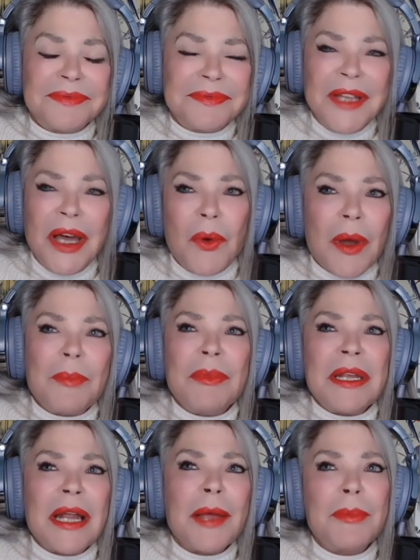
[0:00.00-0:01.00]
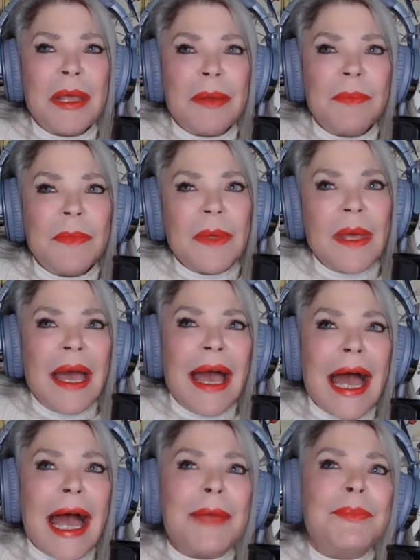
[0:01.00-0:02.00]
No, I mean, I mean,
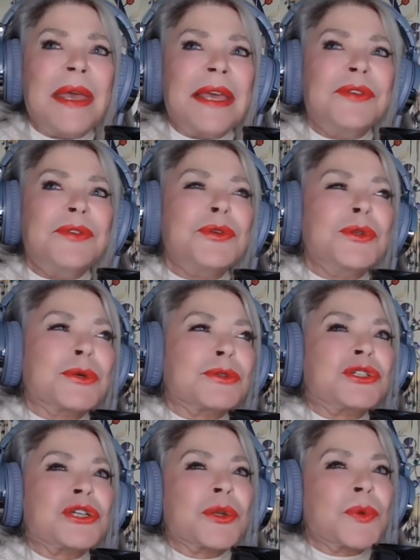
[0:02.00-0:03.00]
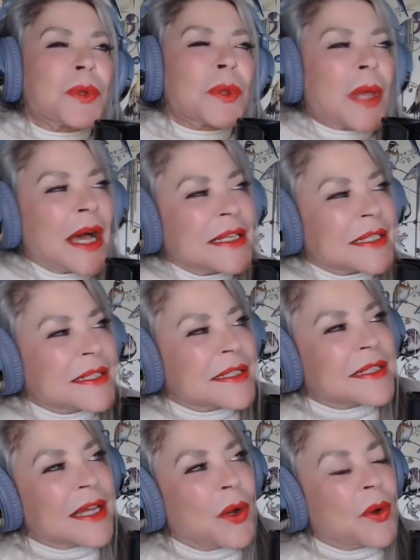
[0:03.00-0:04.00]
I may, you know, generalize and
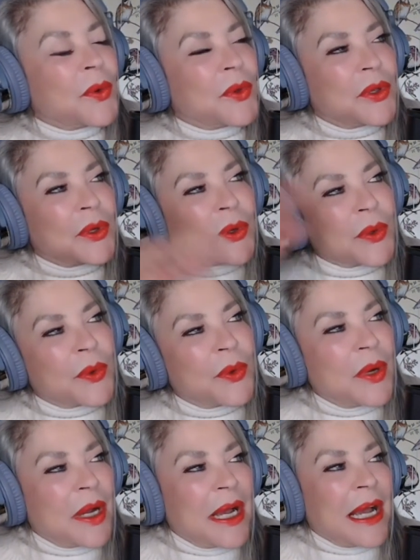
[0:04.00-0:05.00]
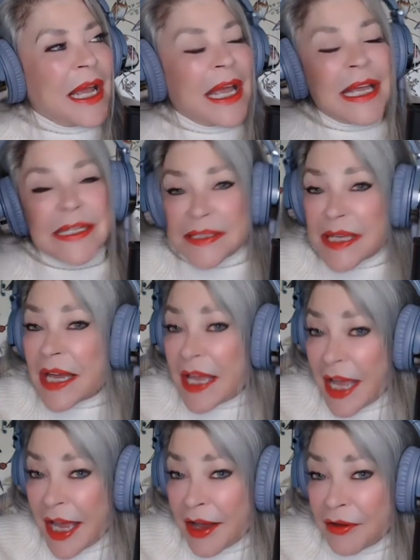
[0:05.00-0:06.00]
say, oh, you know, as I
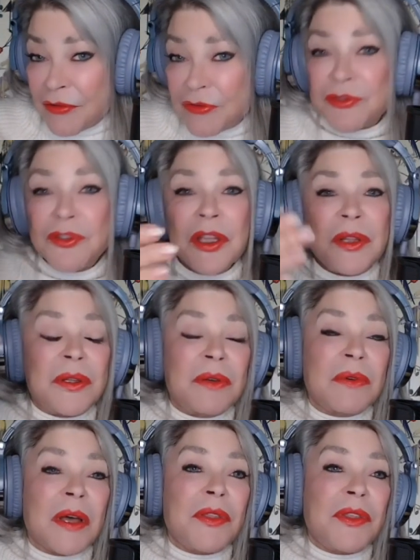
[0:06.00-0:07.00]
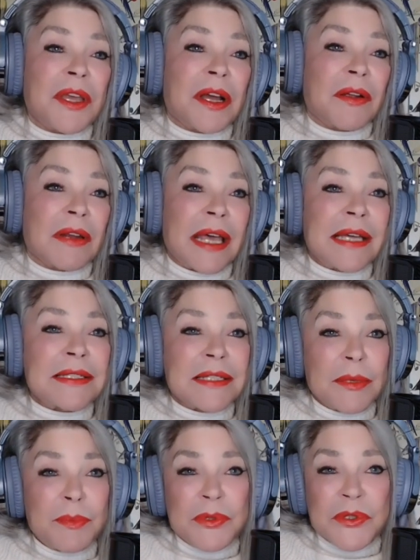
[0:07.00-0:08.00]
have, and the, I think our last
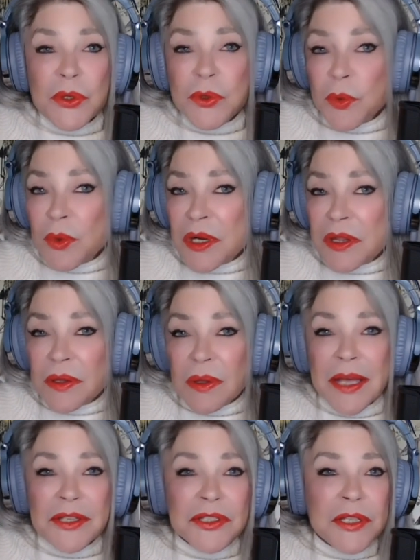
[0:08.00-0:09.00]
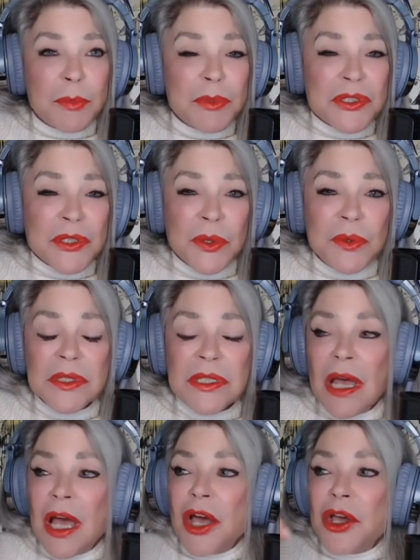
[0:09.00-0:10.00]
episode or one of the last episodes,
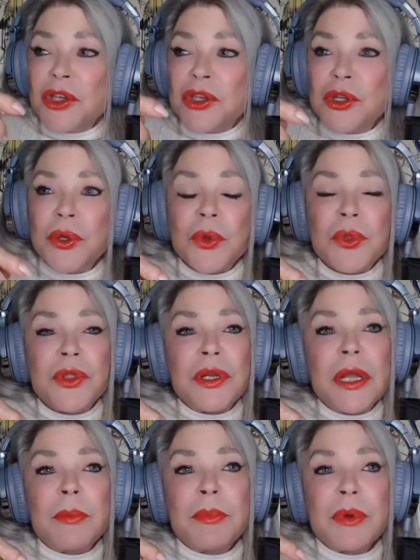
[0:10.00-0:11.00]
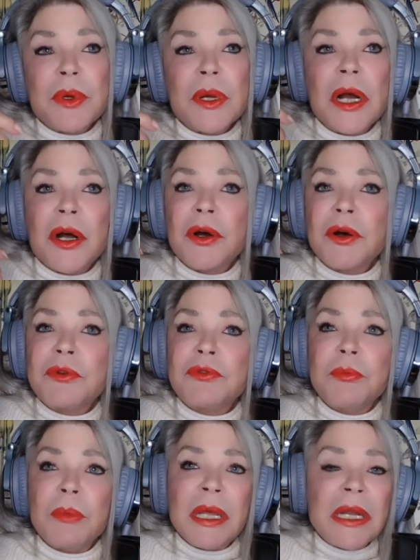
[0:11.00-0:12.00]
you know, the number
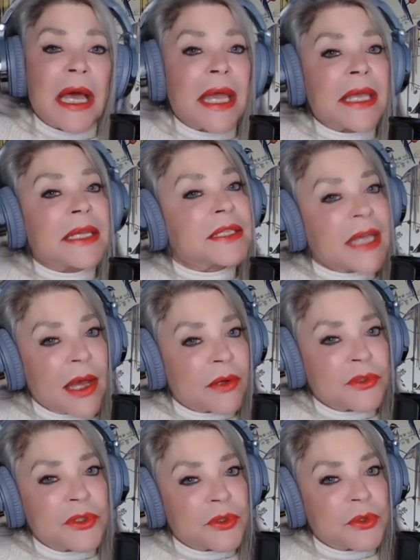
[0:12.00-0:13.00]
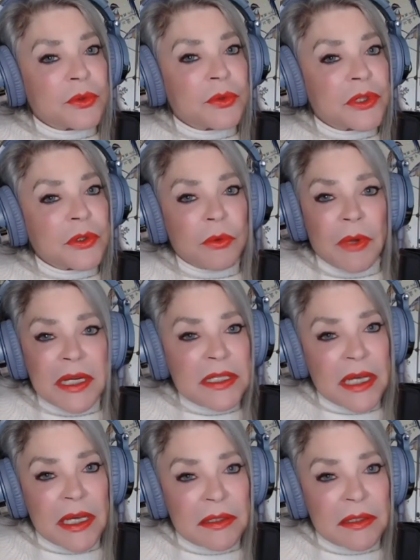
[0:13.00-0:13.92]
of men I encountered with erectile